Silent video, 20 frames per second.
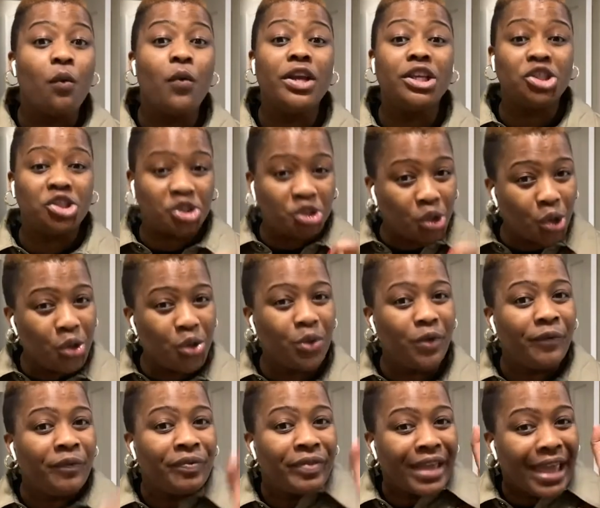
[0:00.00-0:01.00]
We show
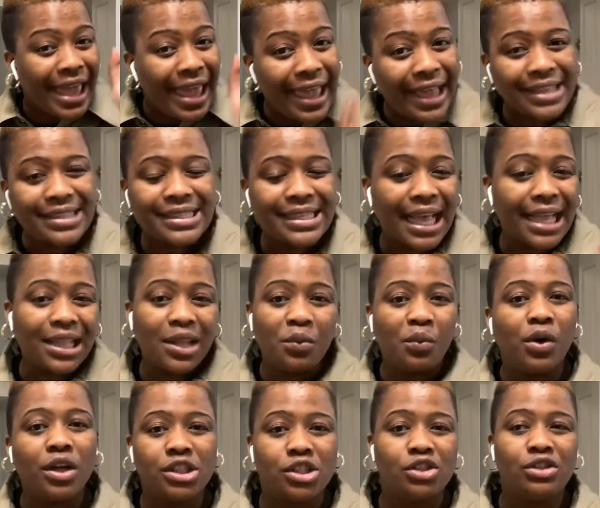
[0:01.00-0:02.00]
you exactly
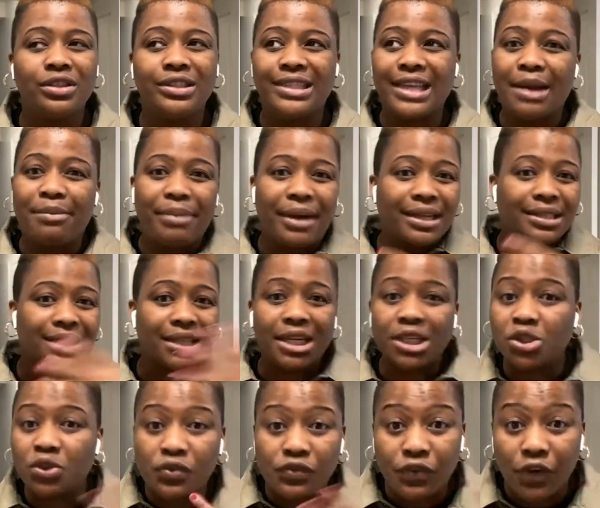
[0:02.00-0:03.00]
what to do. There are about
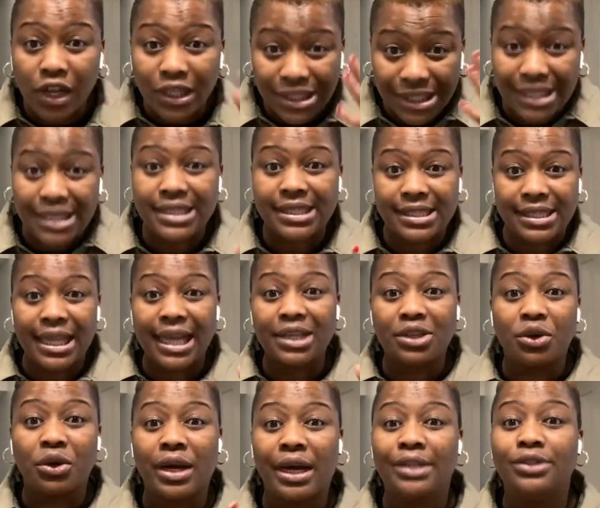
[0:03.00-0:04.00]
3 to 4 things
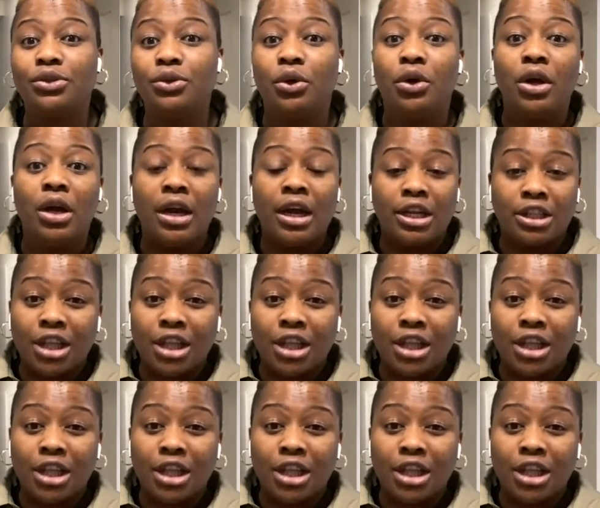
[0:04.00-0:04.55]
that you can do.